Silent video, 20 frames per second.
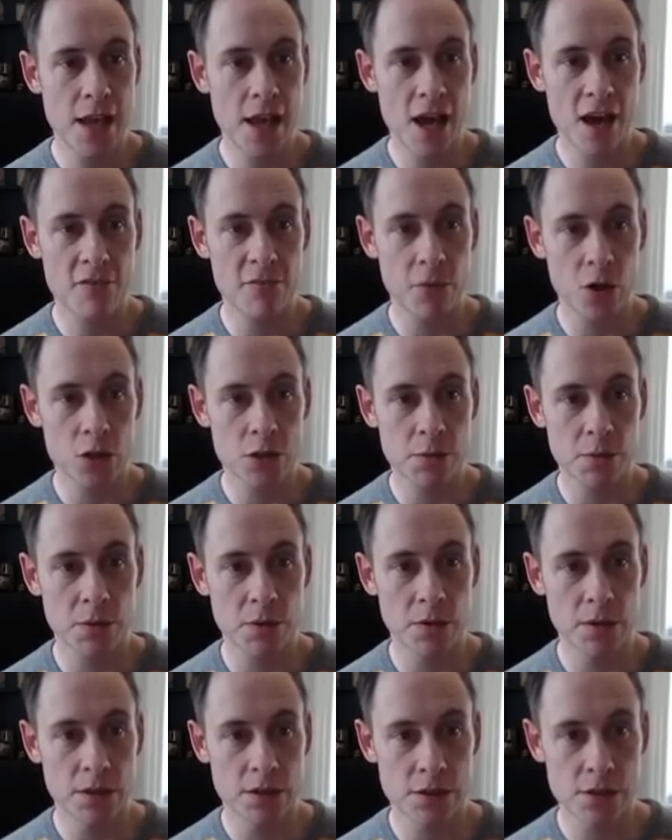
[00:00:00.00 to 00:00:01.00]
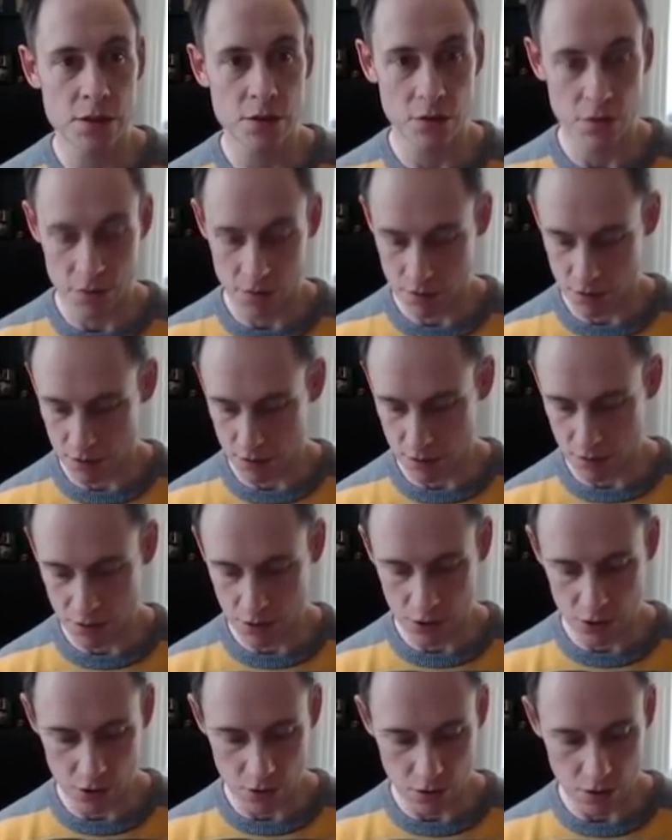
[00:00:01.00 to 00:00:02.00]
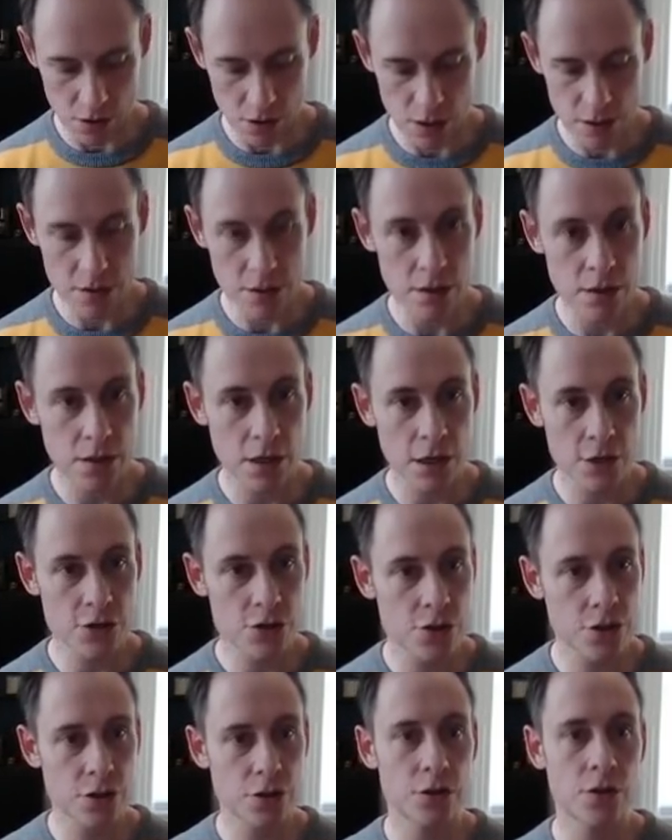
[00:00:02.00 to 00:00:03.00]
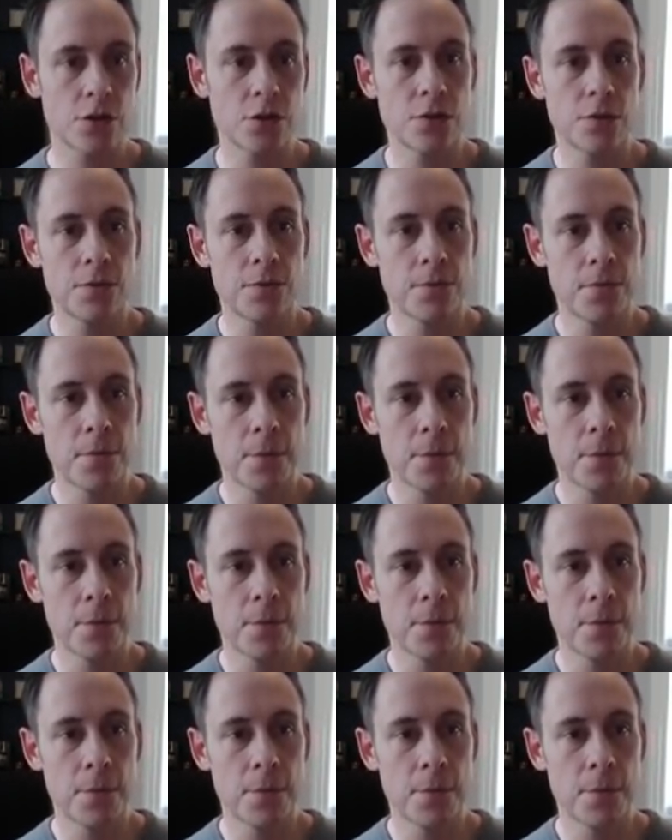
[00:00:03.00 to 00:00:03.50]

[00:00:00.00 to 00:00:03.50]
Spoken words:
they have multiple ones. So Yodel Austin -2.